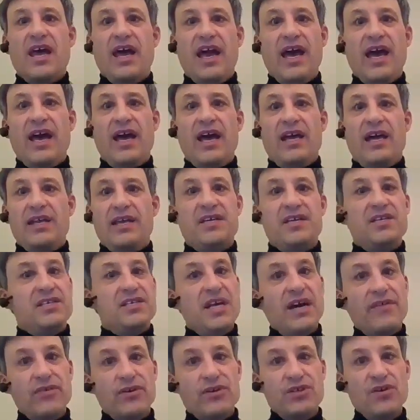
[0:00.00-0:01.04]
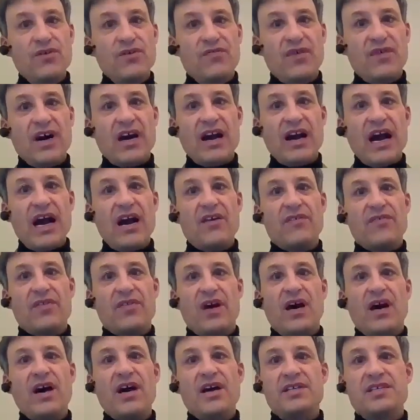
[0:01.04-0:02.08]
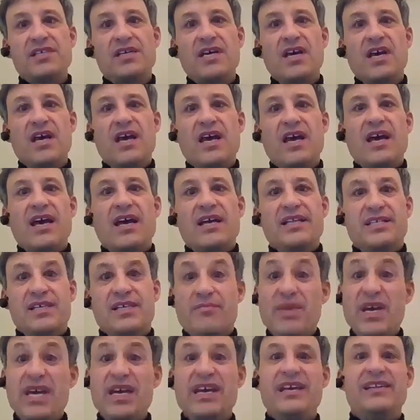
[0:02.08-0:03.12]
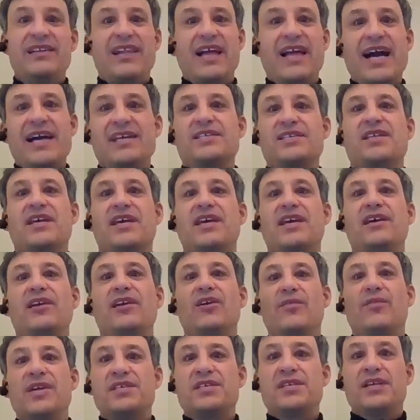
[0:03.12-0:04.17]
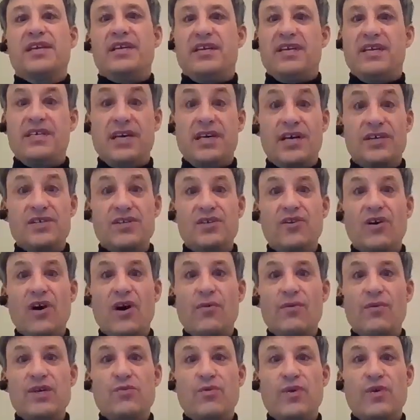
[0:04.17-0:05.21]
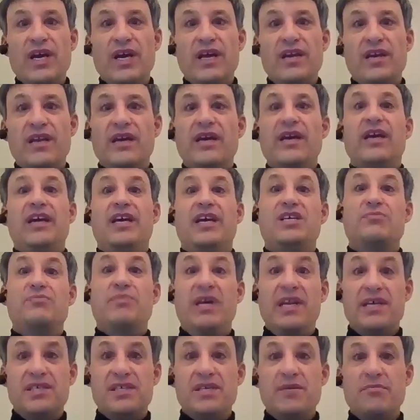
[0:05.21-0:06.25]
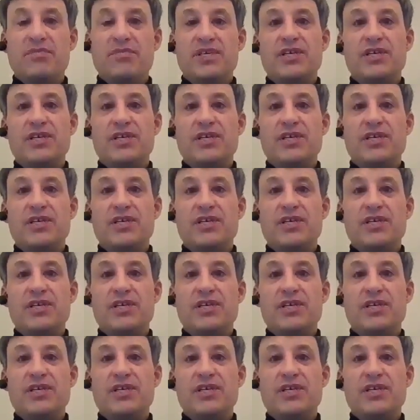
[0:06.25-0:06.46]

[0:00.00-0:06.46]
and he's never too far out of the hunt. To me, he lacks the killer instinct. He doesn't always win. He's been in some